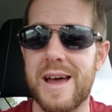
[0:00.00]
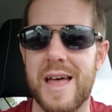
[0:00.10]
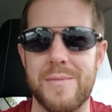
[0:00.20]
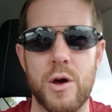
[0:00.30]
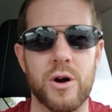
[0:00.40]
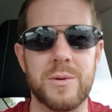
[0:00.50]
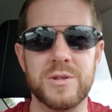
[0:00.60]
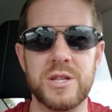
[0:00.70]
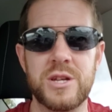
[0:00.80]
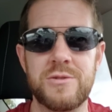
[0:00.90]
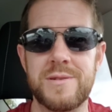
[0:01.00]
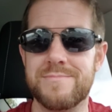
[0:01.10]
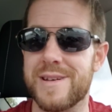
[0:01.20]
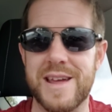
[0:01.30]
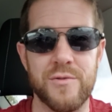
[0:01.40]
And they may hook up with a dude,
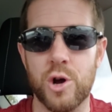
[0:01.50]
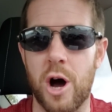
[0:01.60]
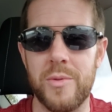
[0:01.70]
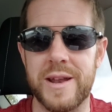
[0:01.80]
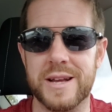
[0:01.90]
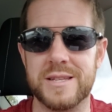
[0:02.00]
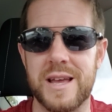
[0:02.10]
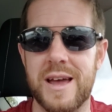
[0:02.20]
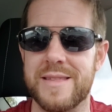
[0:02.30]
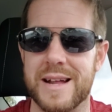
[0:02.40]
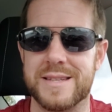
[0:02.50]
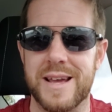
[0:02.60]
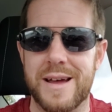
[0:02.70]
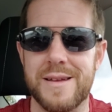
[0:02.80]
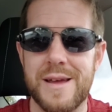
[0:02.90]
never call him the next day, and that's
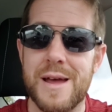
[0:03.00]
that.